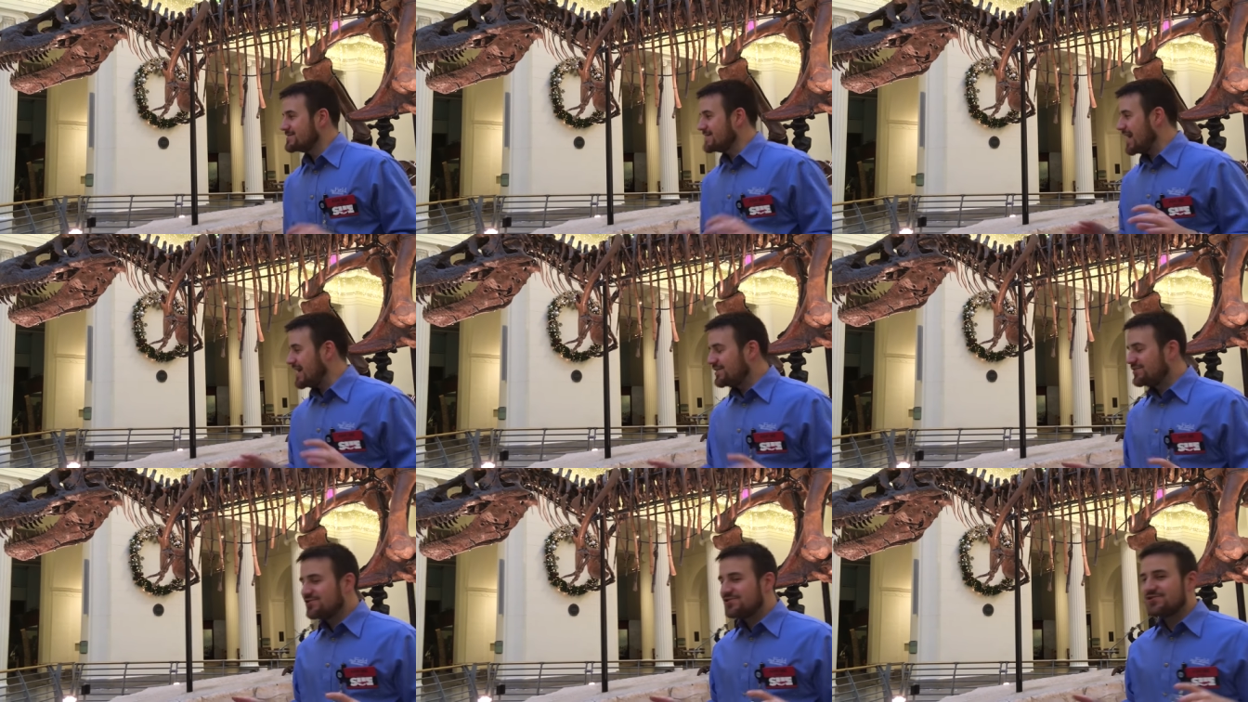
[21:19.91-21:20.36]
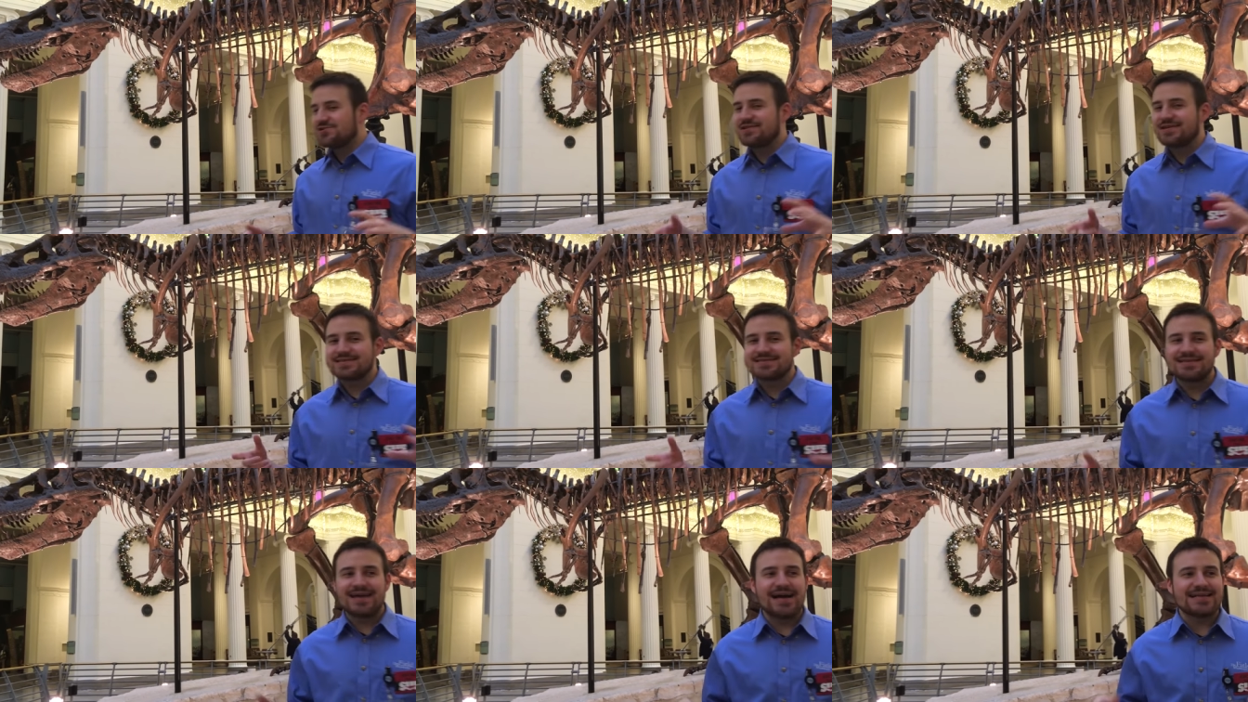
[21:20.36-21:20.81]
Nature
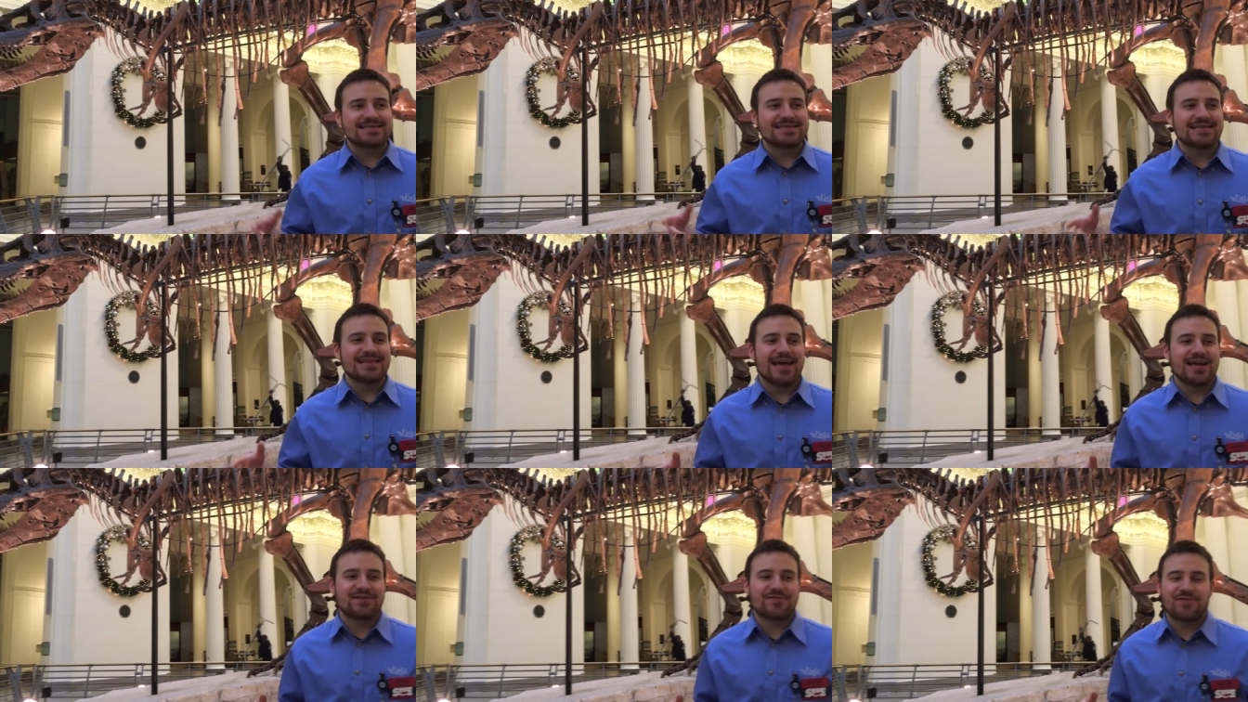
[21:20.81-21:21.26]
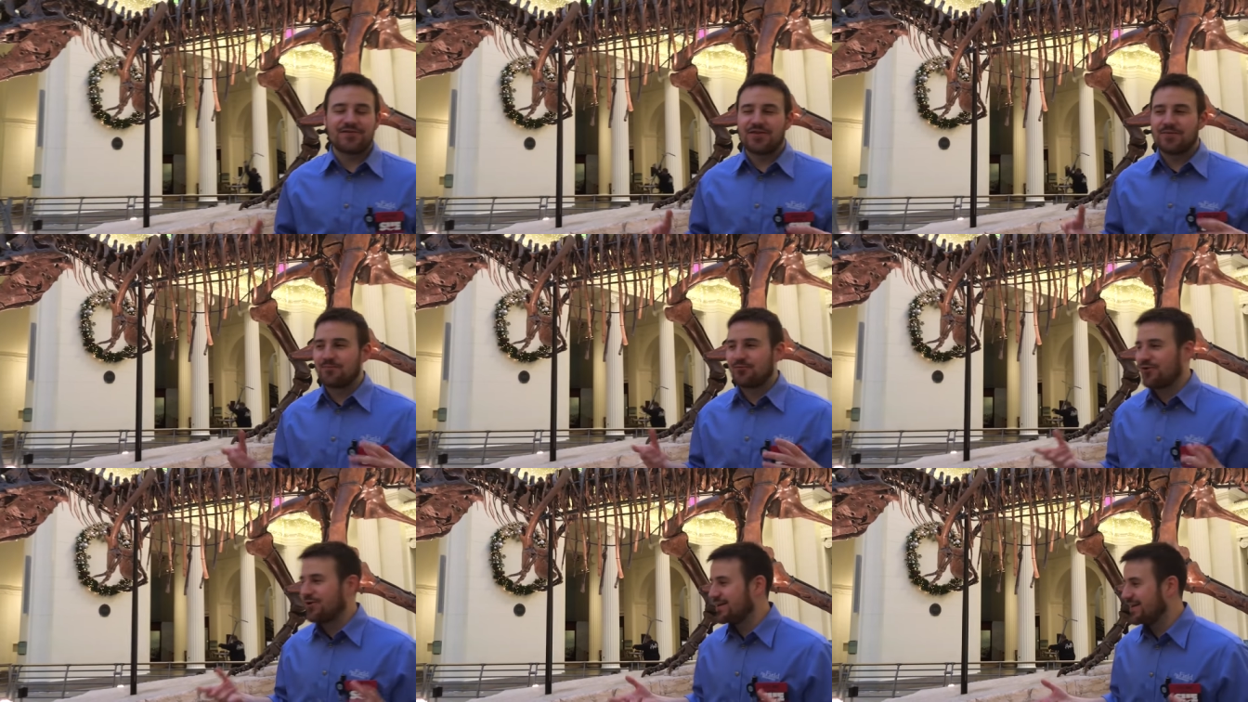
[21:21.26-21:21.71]
does not select for
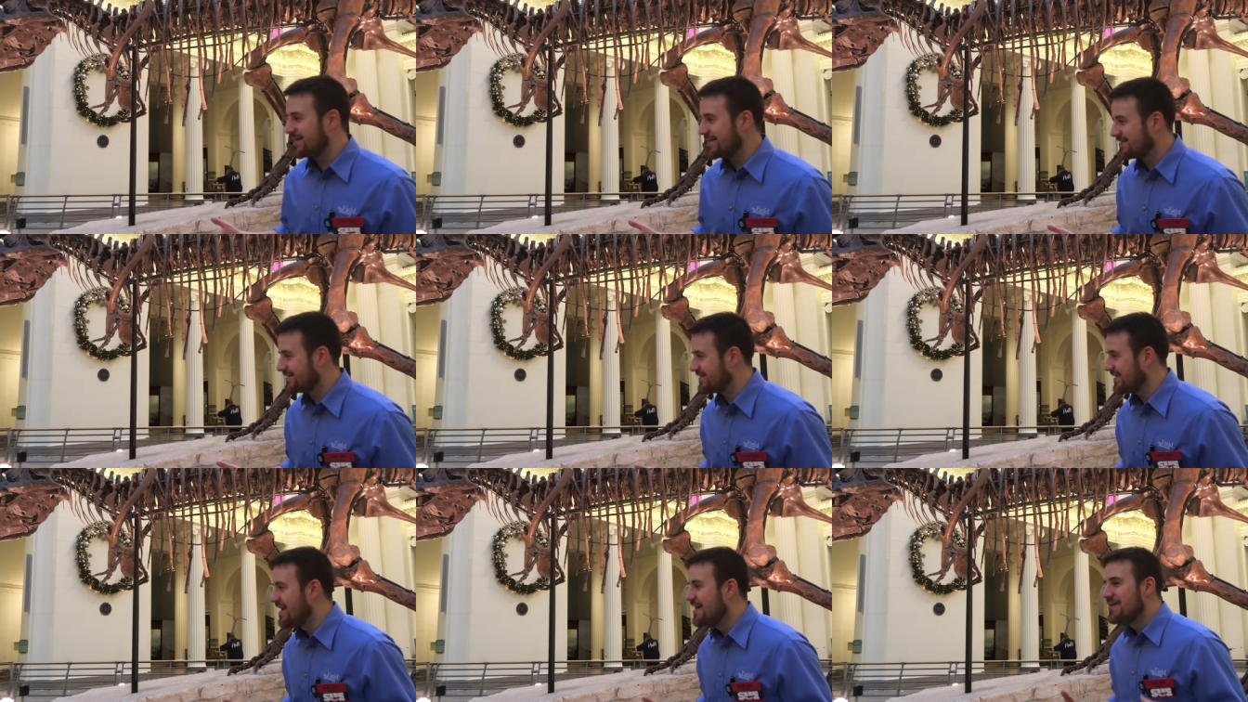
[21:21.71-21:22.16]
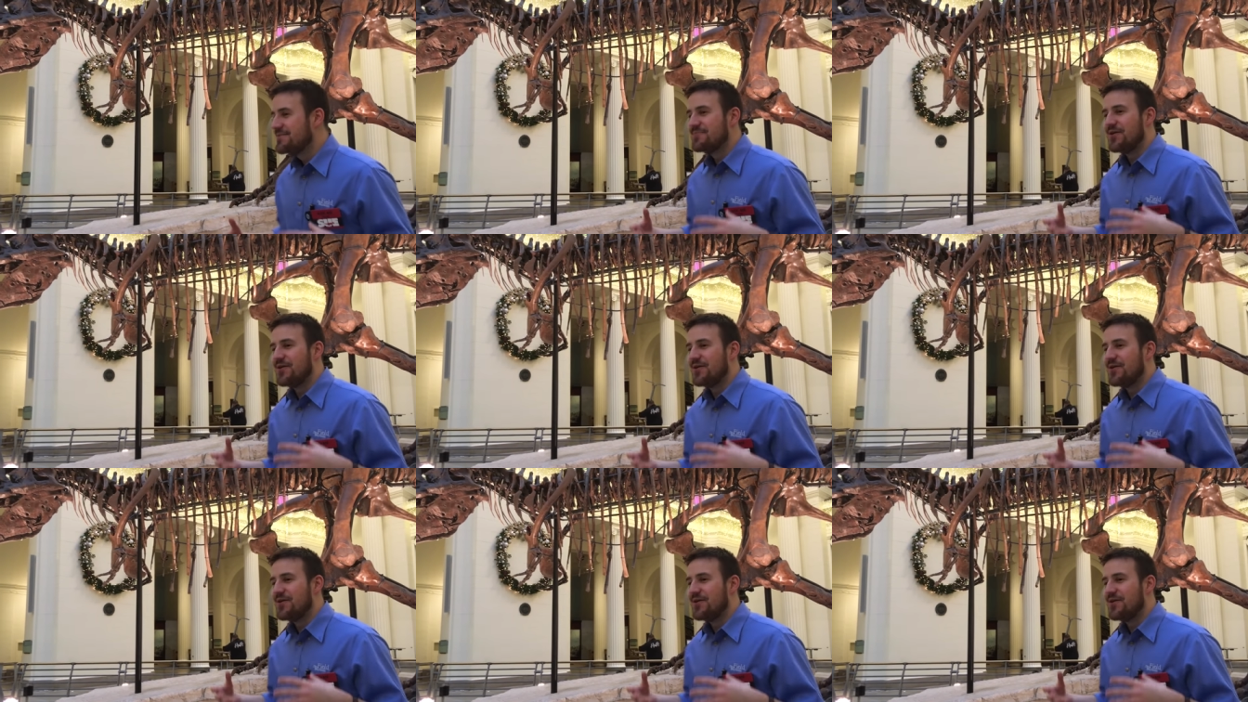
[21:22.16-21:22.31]
the prettiest,